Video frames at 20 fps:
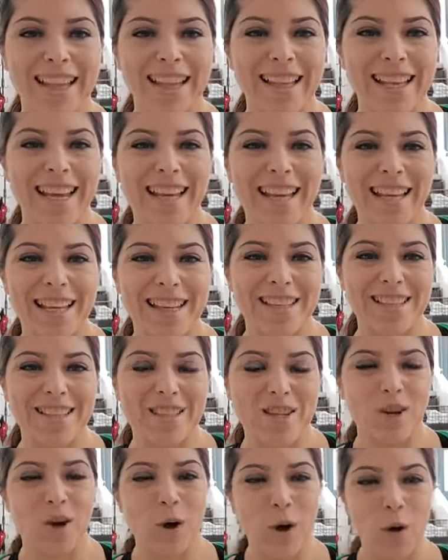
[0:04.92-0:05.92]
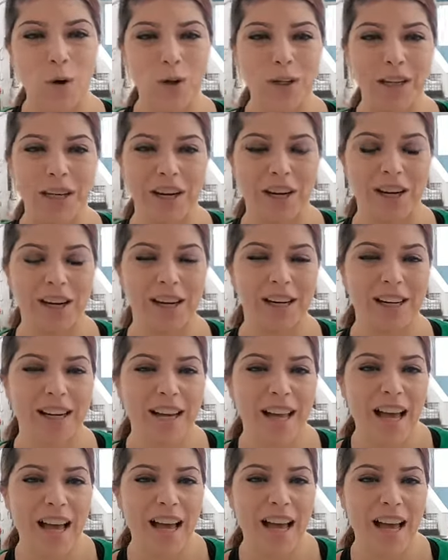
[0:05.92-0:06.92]
ladies, Nicole here.
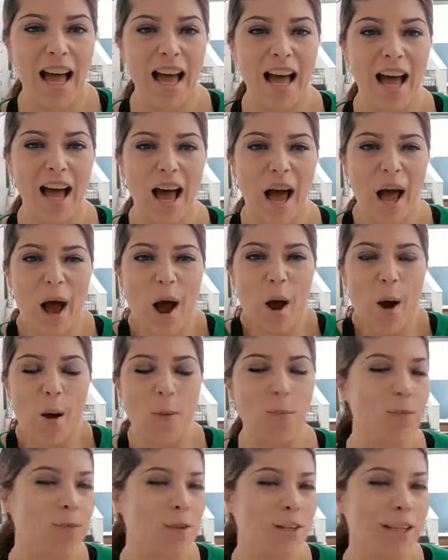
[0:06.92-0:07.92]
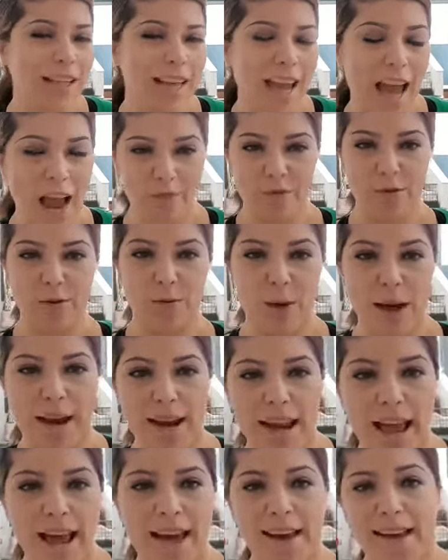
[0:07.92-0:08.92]
Hopefully everyone
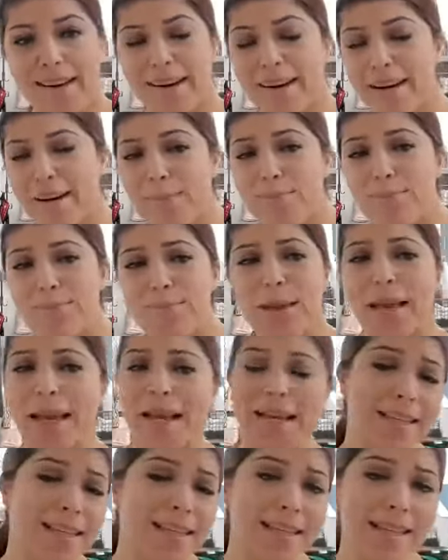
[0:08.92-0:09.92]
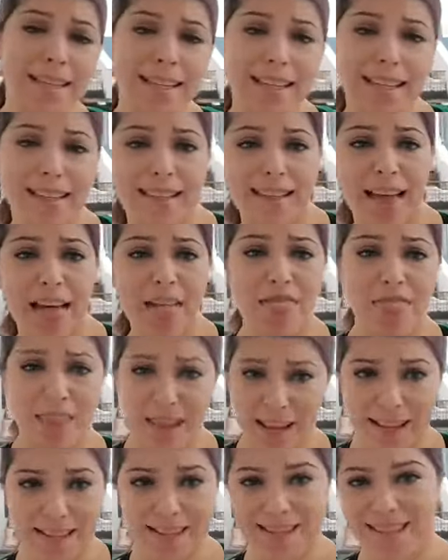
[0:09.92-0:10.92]
had an amazing
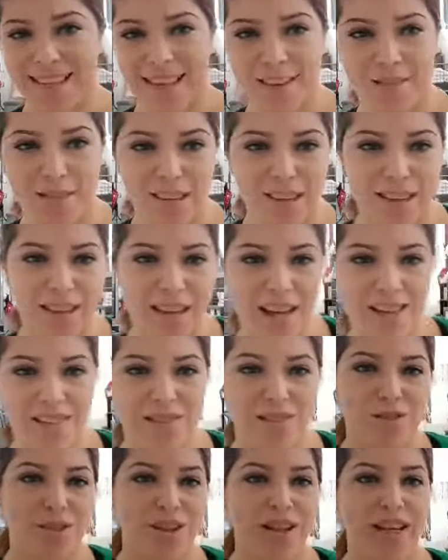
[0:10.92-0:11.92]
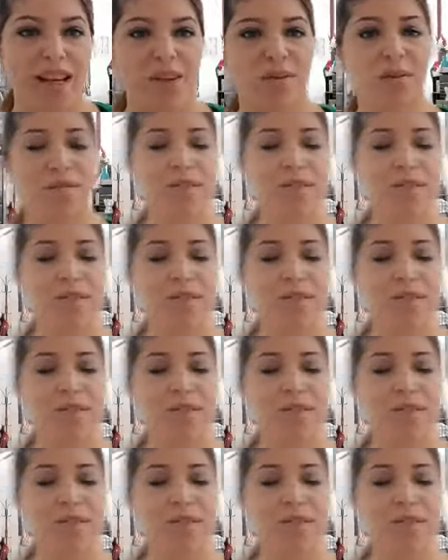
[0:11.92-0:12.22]
Thanksgiving yesterday with